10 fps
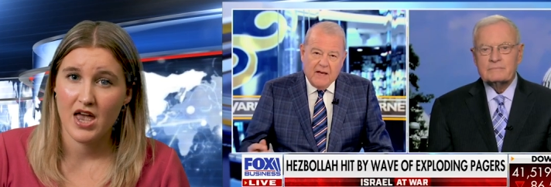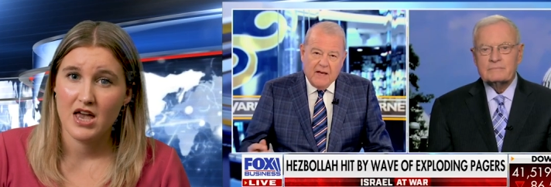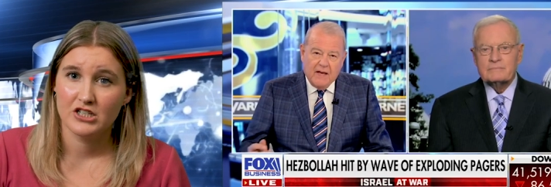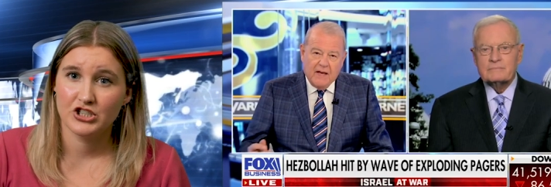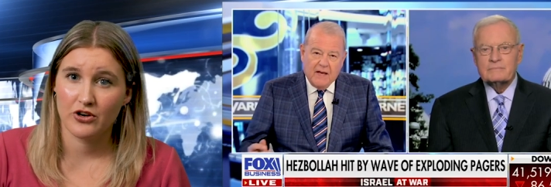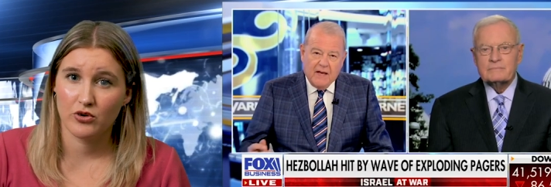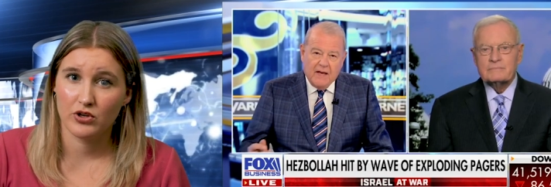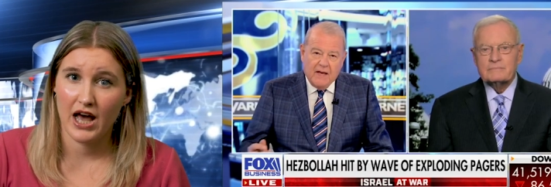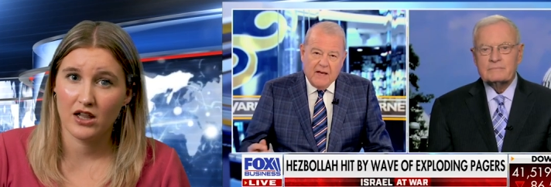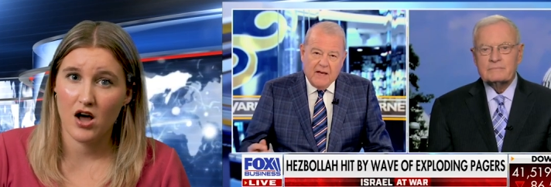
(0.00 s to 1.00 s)
Speaker 1: General
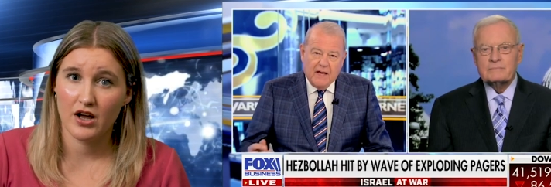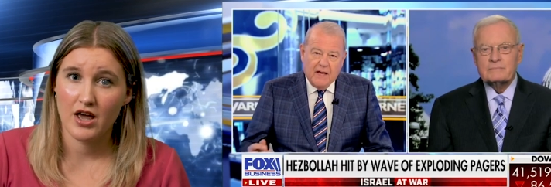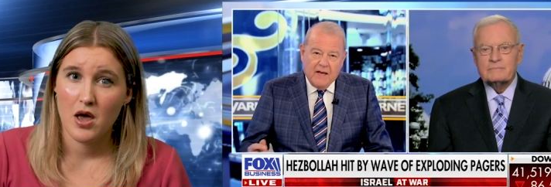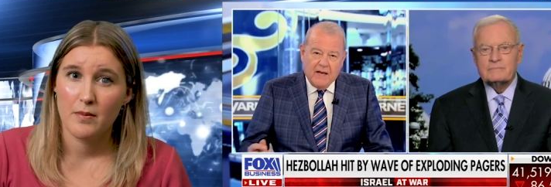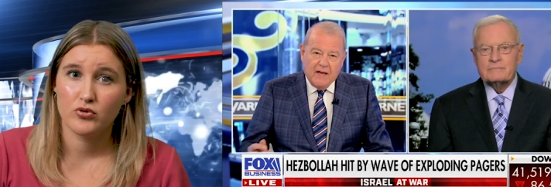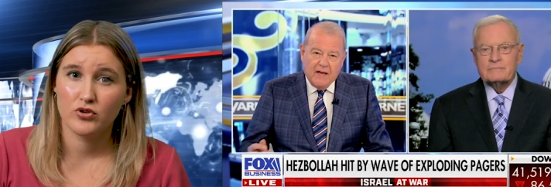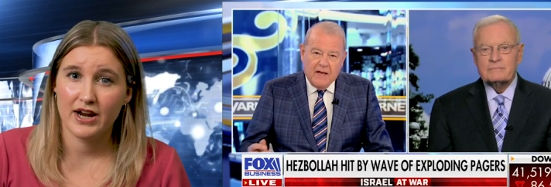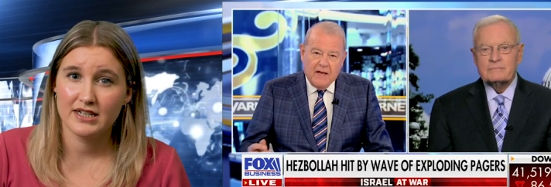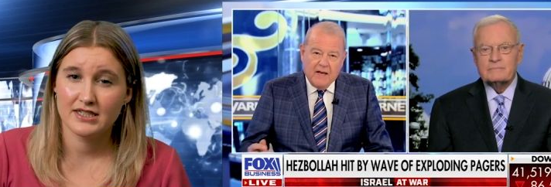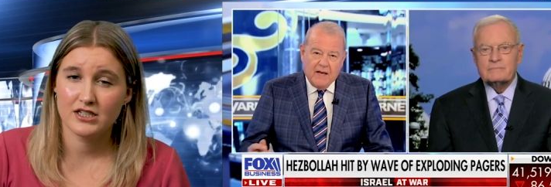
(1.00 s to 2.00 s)
Kellogg
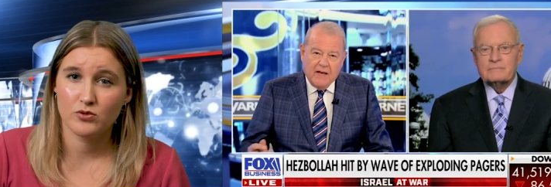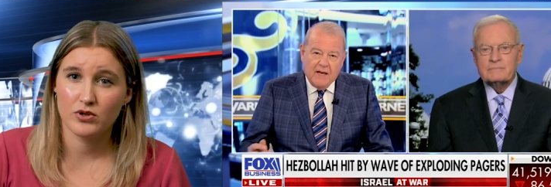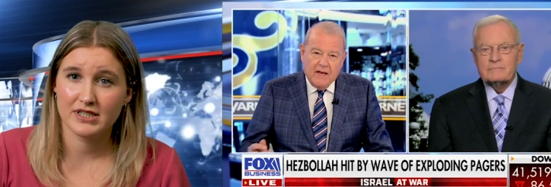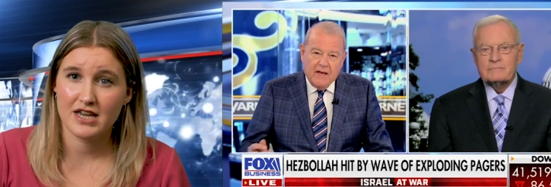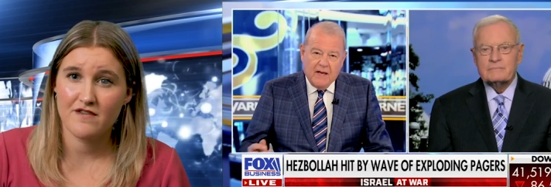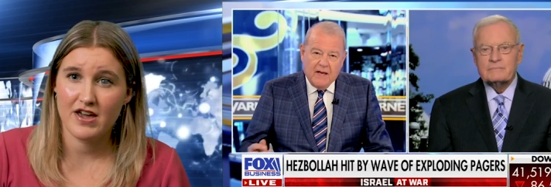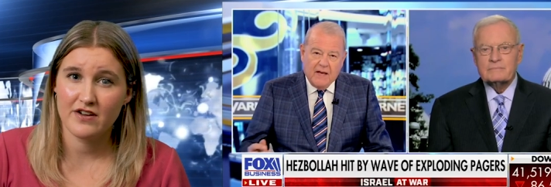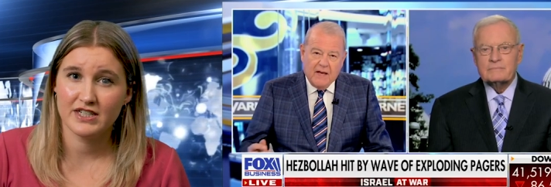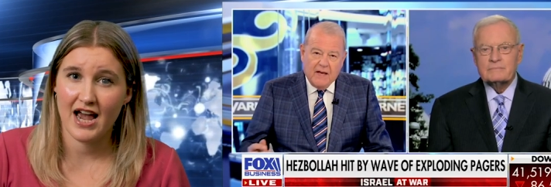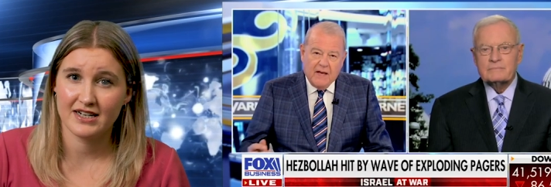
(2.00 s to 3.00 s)
praised Israel's innovative
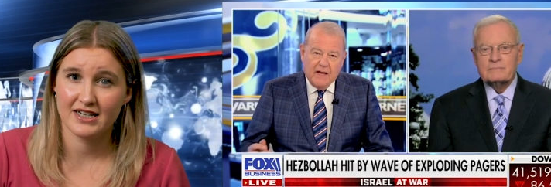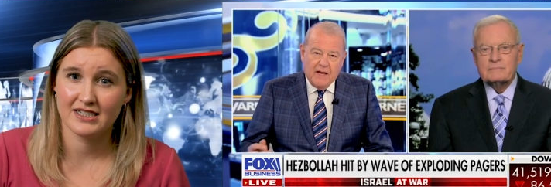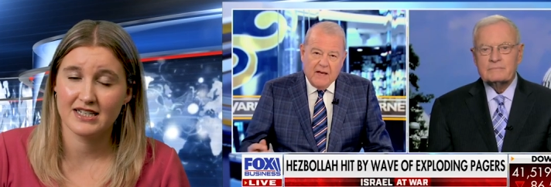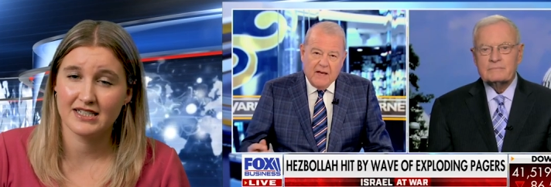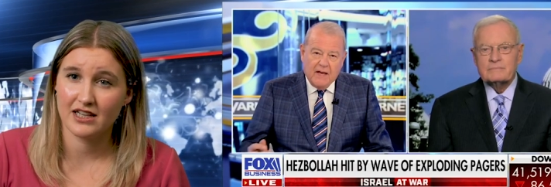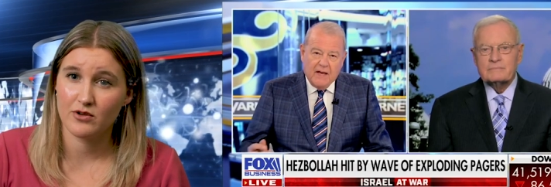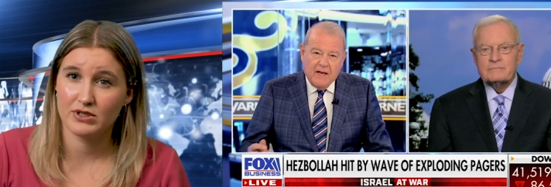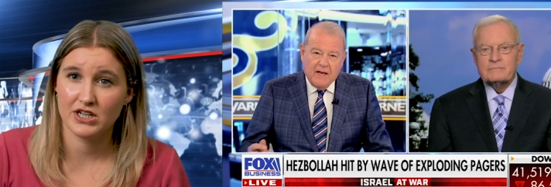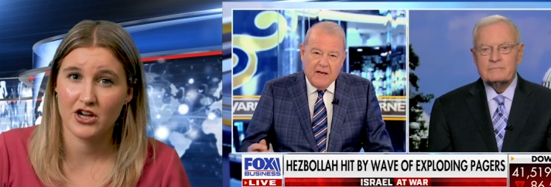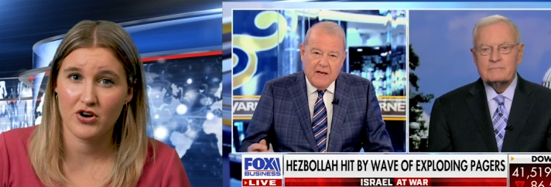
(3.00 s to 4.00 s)
tactics in dealing with
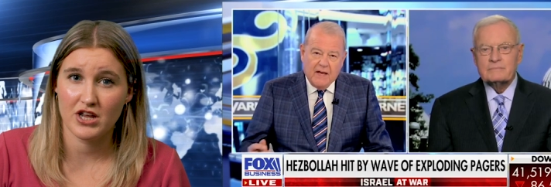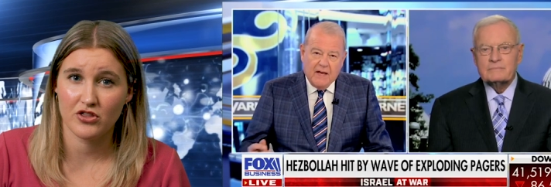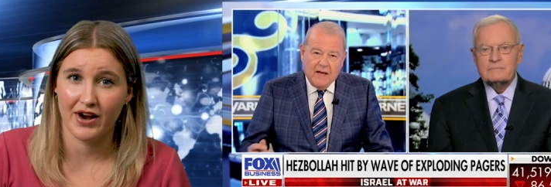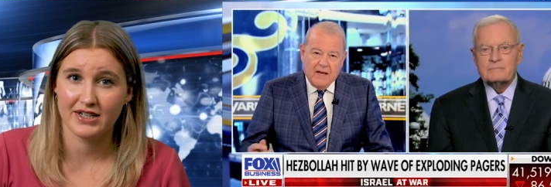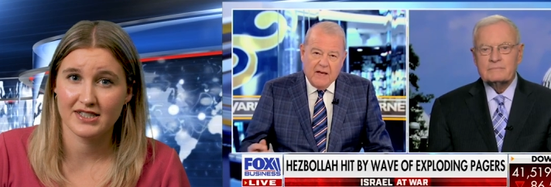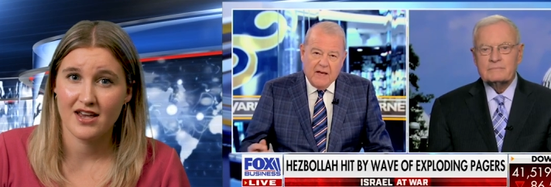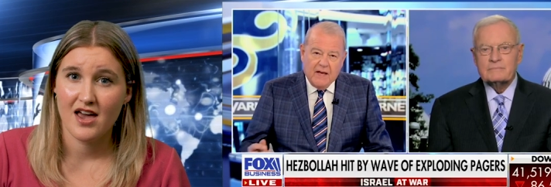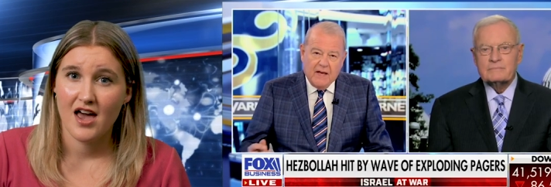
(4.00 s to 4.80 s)
security threats,